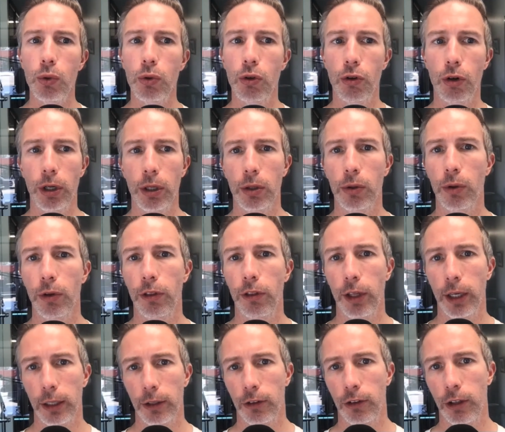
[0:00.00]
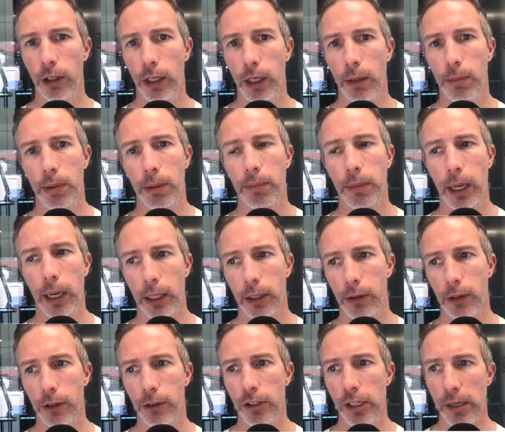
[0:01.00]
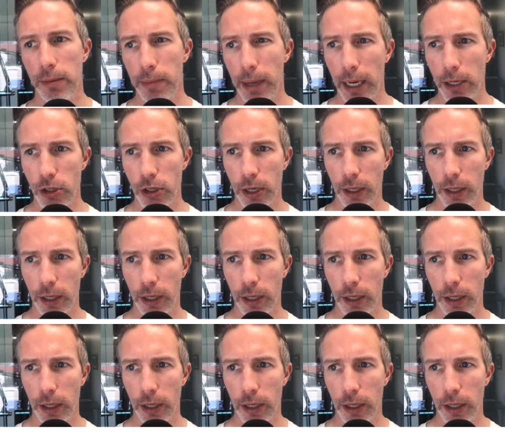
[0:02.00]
critical things to keep in mind in the team match.